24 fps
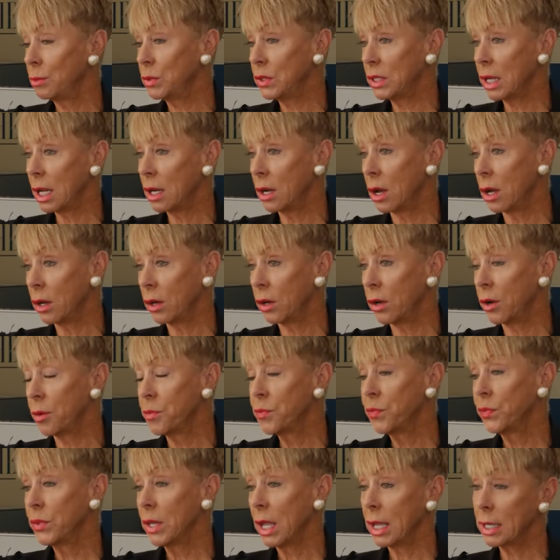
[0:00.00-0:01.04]
state auditor,
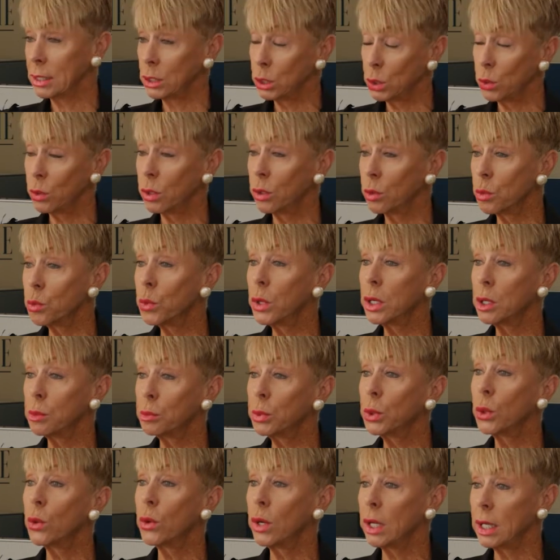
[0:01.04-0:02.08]
I had 201
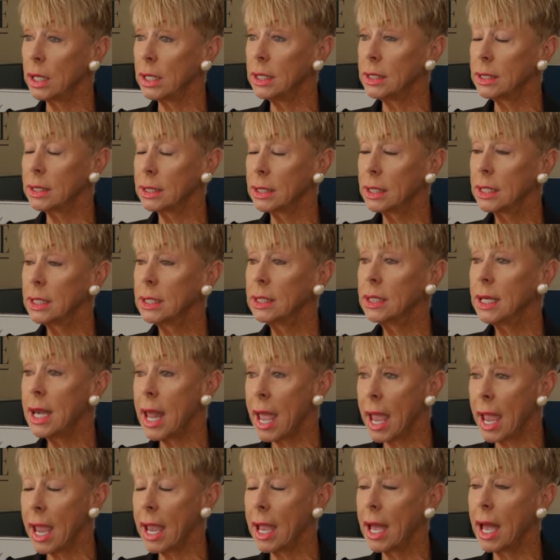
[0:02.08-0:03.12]
employees.
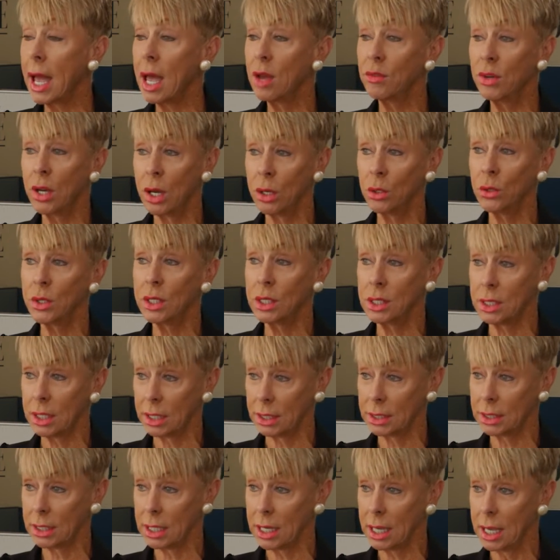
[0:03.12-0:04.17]
Today, I have
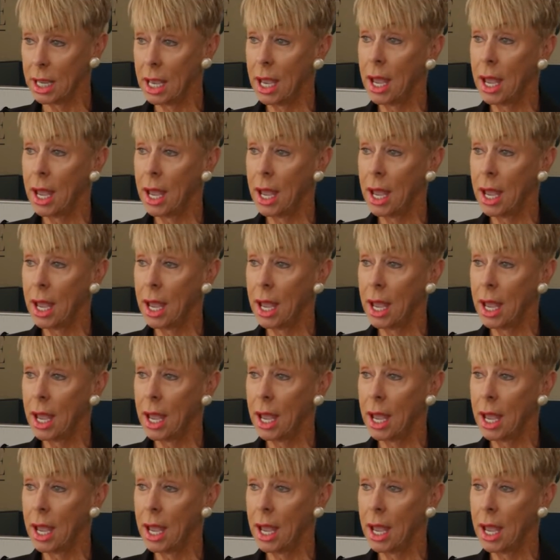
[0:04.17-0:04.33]
160.